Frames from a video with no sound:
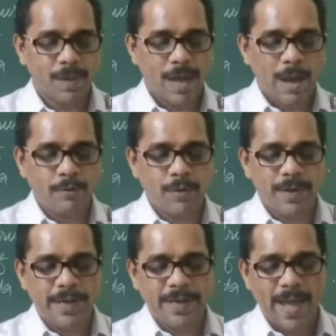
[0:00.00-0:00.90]
how to
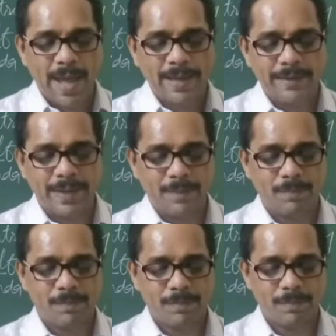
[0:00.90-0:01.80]
deny
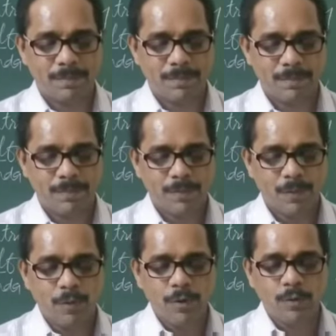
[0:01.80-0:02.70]
them,
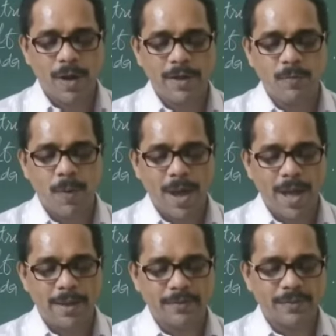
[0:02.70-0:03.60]
who to
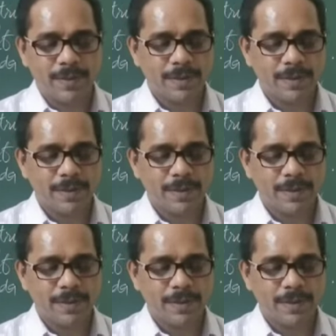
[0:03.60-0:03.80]
advance